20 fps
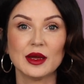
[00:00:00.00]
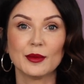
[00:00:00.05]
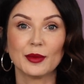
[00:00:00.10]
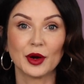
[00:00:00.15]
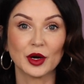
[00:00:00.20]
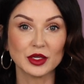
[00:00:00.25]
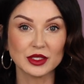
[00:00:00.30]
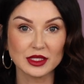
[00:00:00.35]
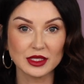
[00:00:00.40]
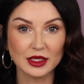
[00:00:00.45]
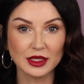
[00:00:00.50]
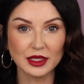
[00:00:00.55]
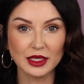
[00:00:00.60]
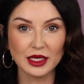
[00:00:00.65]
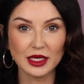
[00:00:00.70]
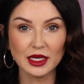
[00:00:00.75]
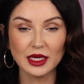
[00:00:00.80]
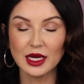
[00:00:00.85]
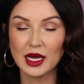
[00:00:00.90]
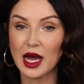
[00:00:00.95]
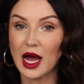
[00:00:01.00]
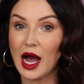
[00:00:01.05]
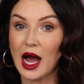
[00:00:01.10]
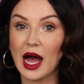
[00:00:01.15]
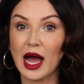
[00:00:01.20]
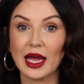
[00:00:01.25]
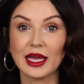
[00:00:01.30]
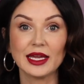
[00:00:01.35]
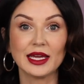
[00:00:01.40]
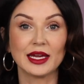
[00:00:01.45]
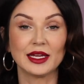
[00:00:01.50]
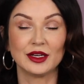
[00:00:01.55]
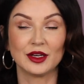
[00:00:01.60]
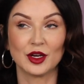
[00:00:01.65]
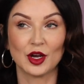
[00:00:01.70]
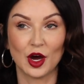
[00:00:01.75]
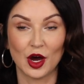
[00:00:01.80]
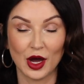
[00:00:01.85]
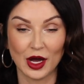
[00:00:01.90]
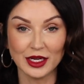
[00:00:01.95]
Personally, I
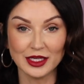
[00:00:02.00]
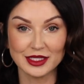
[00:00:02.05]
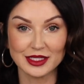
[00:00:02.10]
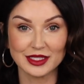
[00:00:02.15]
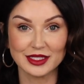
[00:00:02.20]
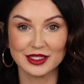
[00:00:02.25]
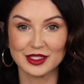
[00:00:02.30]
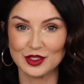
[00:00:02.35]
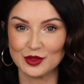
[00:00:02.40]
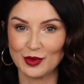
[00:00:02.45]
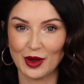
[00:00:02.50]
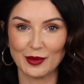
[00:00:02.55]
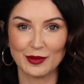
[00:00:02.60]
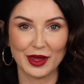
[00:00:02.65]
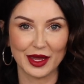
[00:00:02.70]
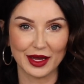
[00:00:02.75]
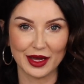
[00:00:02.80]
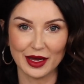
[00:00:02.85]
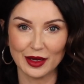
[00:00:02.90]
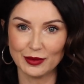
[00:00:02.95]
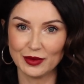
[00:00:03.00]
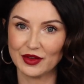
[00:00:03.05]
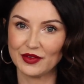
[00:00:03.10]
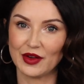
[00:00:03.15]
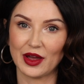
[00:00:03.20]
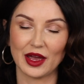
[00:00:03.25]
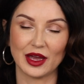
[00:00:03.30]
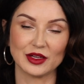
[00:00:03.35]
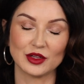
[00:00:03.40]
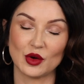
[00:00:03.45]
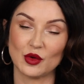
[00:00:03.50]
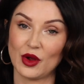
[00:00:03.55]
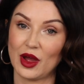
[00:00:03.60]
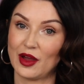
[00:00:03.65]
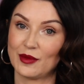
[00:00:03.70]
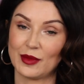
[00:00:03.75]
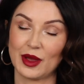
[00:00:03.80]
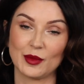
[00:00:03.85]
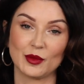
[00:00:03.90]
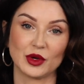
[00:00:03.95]
cannot do my makeup if I don't
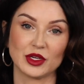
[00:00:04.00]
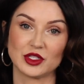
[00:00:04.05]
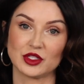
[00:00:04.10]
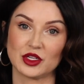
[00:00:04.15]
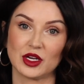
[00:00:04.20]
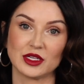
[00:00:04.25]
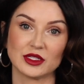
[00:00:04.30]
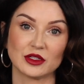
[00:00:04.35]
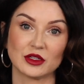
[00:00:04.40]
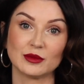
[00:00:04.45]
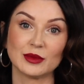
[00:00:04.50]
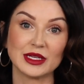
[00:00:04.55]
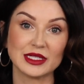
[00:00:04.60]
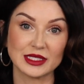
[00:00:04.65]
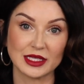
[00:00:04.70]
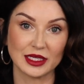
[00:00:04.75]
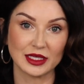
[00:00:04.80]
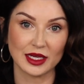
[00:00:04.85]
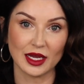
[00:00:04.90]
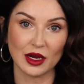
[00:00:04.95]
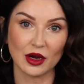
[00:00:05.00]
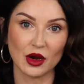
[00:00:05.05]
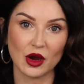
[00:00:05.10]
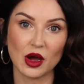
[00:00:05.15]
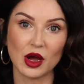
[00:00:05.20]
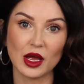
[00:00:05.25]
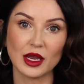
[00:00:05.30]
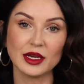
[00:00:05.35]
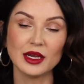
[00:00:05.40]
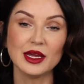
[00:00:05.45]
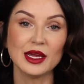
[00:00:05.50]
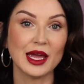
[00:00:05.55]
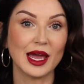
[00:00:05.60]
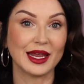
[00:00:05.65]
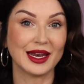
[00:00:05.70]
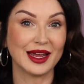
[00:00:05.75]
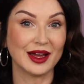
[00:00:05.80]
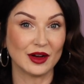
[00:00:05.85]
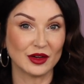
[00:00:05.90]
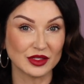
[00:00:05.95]
have my moisturizer and my skincare on,
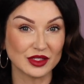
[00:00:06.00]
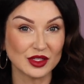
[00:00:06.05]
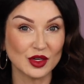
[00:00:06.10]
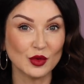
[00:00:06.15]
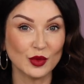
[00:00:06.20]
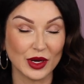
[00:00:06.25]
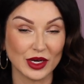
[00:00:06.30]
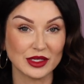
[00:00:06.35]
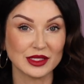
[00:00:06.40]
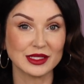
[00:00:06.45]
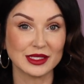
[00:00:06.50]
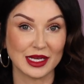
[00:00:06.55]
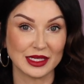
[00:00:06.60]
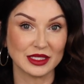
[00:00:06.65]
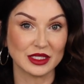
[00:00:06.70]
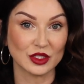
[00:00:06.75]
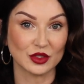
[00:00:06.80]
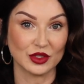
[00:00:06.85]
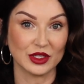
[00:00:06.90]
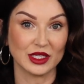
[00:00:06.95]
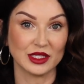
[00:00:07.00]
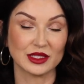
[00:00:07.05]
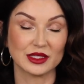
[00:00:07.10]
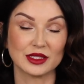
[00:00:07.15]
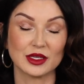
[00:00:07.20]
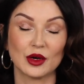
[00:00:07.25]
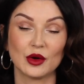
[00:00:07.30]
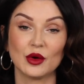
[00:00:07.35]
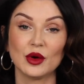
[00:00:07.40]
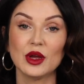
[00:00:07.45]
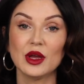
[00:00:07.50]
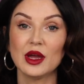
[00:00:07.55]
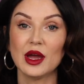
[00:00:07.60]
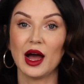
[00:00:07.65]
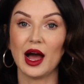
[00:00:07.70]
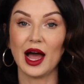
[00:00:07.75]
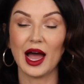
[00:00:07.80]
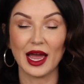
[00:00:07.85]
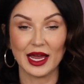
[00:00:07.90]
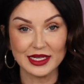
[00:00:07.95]
and I also wear sunscreen. So
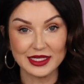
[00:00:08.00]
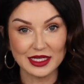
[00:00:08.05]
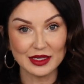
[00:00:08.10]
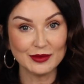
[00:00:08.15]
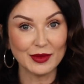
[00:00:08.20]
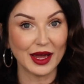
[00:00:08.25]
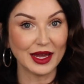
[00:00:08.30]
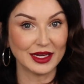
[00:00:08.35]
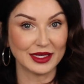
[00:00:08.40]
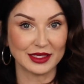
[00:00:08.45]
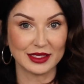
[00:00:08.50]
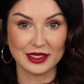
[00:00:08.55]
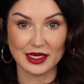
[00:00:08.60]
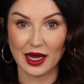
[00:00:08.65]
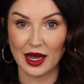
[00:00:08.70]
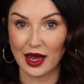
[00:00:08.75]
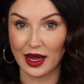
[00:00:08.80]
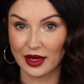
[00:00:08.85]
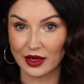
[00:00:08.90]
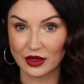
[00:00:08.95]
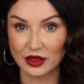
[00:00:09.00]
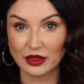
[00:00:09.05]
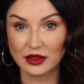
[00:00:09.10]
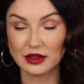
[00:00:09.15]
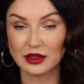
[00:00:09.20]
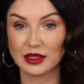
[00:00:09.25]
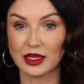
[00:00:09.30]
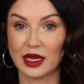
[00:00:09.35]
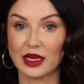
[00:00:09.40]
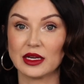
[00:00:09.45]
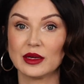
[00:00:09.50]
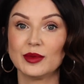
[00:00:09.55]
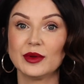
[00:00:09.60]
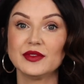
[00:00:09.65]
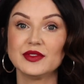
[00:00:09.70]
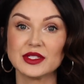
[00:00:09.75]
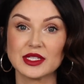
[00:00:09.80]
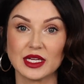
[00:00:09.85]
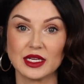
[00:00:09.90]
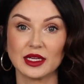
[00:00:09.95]
I did my entire lineup
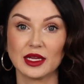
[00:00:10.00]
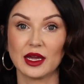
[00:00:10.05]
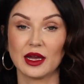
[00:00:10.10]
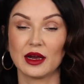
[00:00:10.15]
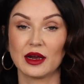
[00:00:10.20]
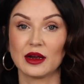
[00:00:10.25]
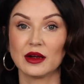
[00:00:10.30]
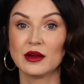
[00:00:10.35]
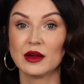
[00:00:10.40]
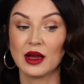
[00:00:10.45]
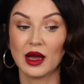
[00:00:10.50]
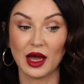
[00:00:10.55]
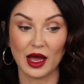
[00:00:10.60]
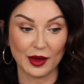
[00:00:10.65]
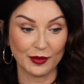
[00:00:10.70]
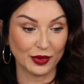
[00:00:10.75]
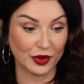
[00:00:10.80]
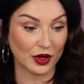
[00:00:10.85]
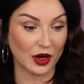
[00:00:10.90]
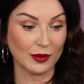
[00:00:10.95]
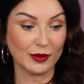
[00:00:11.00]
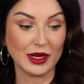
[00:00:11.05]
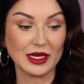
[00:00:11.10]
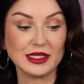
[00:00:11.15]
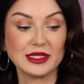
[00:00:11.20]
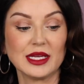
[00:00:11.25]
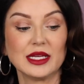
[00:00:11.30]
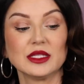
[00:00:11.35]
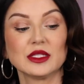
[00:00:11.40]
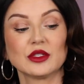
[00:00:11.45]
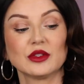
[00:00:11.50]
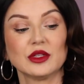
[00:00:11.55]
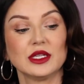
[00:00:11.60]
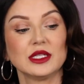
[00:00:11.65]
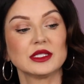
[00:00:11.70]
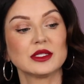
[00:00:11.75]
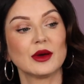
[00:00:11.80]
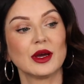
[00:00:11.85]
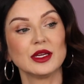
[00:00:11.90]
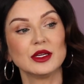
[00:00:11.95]
of skincare. I put on my
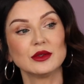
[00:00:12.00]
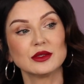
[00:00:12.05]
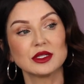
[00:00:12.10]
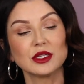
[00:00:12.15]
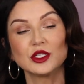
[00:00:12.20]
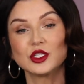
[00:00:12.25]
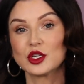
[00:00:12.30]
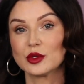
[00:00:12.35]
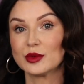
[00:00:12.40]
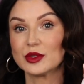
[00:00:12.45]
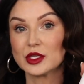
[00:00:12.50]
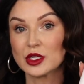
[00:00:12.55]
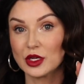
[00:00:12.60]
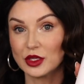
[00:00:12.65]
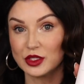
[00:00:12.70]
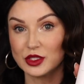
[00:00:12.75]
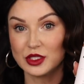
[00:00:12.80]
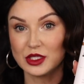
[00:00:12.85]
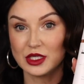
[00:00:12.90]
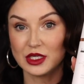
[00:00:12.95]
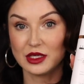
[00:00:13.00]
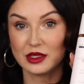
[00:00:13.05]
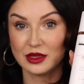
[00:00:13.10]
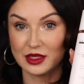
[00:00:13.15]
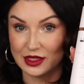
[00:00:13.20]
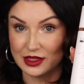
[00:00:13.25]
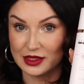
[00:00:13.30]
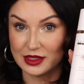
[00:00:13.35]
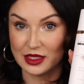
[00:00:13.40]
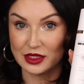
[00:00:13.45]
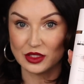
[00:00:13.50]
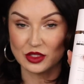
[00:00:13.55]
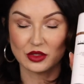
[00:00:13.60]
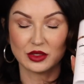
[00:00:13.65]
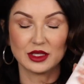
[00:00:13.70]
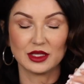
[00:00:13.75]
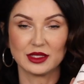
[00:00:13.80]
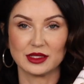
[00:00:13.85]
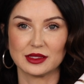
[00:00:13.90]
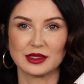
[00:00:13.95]
sunscreen, so I use the Dermatology. This
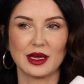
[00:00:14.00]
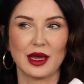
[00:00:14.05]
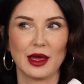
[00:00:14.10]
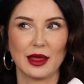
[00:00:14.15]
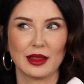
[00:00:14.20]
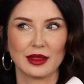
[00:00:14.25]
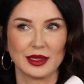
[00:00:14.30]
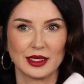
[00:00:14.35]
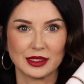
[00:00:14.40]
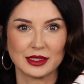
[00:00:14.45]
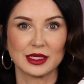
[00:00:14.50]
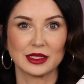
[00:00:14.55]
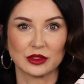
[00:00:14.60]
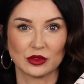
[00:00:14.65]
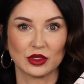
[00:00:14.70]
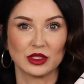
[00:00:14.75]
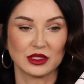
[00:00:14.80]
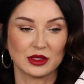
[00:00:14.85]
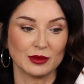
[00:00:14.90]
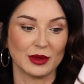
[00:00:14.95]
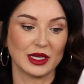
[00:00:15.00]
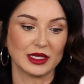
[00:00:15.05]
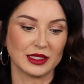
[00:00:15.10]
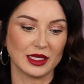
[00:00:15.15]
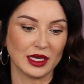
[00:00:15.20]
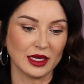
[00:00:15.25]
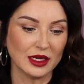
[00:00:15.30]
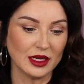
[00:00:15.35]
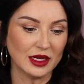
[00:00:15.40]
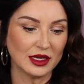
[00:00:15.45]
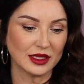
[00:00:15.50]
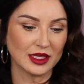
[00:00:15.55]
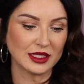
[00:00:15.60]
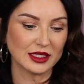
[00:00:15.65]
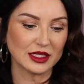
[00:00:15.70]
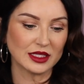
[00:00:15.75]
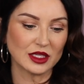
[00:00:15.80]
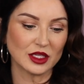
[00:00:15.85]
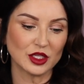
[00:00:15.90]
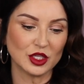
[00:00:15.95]
sunscreen's amazing.
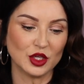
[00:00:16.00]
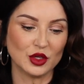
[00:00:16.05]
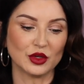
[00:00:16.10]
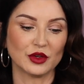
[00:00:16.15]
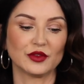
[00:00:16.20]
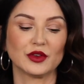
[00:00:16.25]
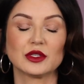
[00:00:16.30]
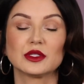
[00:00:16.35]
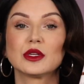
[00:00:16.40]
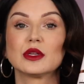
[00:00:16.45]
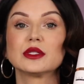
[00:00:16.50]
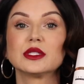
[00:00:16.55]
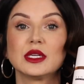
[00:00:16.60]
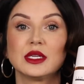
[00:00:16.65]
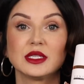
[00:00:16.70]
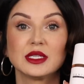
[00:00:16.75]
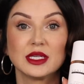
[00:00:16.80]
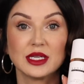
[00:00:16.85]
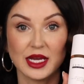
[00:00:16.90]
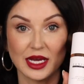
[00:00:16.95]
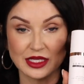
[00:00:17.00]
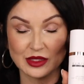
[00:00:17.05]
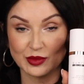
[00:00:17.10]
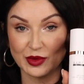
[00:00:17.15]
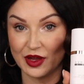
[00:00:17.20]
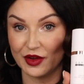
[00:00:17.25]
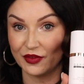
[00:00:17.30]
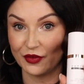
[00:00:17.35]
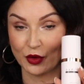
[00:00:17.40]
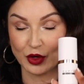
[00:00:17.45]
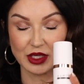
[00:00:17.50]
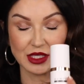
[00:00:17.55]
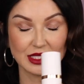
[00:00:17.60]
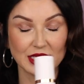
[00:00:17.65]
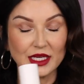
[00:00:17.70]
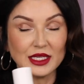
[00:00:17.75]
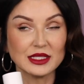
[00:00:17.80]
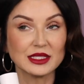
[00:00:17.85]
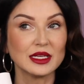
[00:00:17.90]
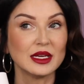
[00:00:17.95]
This is the Universal Tinted SPF
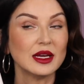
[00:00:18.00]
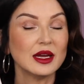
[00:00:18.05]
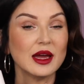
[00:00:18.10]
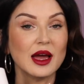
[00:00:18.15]
46.